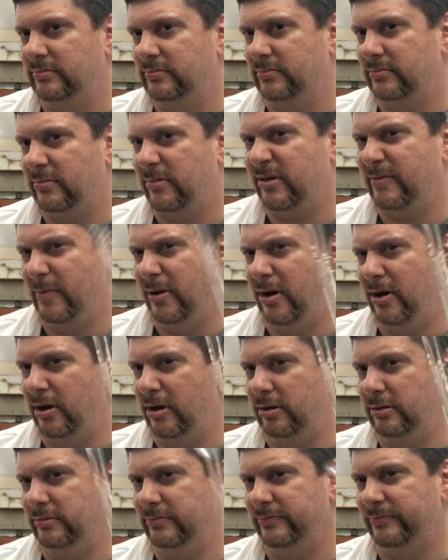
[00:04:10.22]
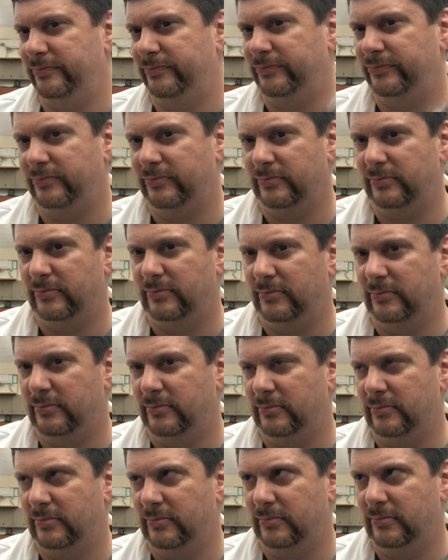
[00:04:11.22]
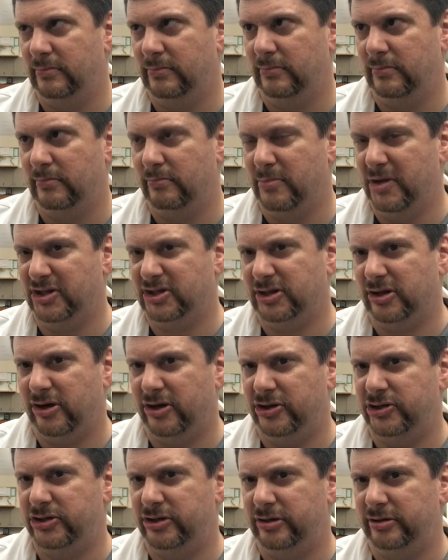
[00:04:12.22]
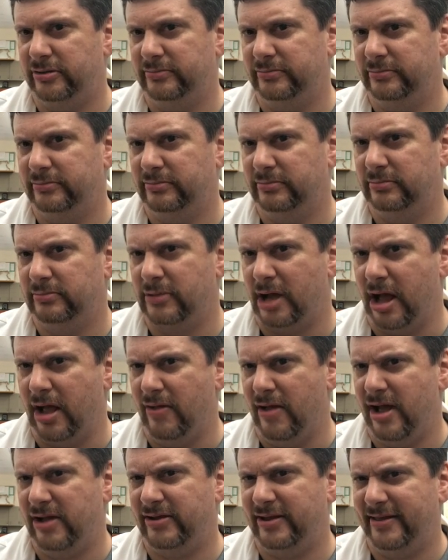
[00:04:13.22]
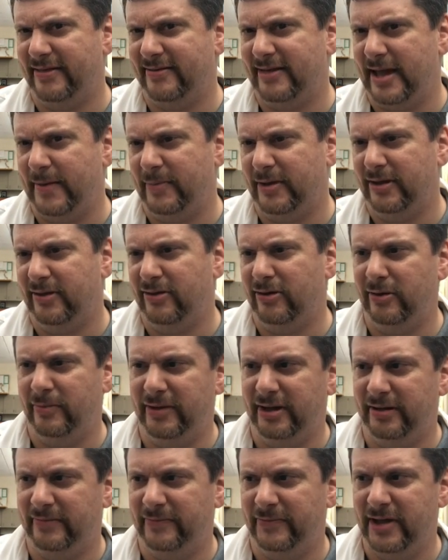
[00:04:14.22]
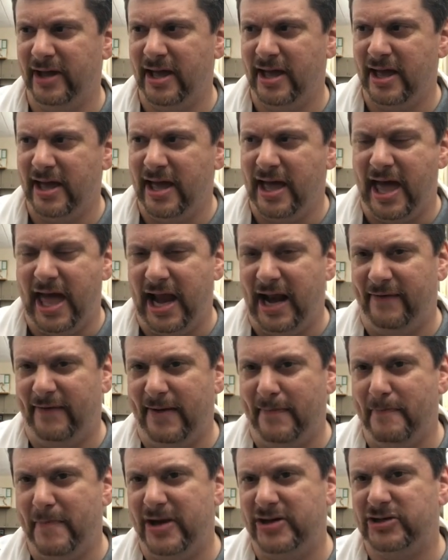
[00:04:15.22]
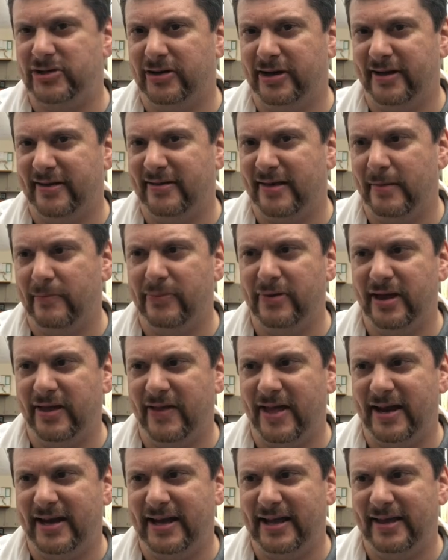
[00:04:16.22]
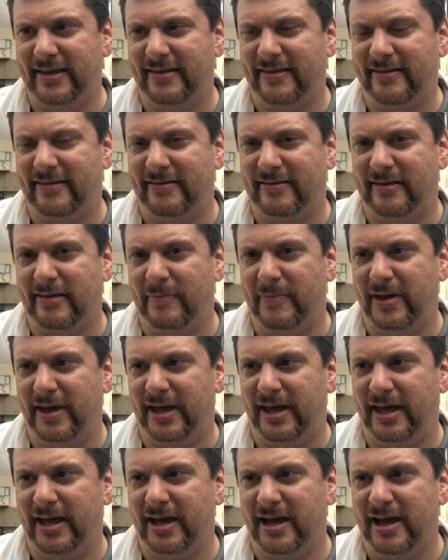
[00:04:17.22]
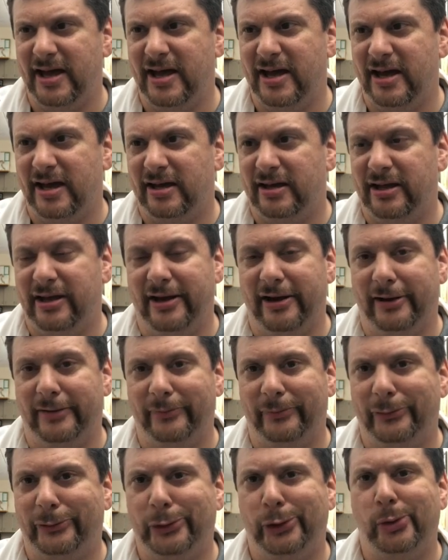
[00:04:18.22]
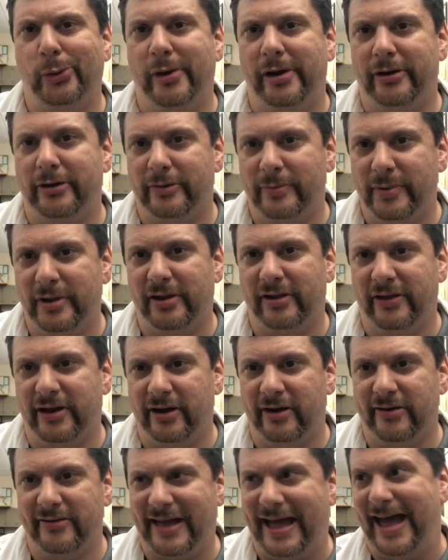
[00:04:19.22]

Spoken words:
Small. Much larger, a lot less time consuming. And if I'm measuring something that needs to be 200 milliliters,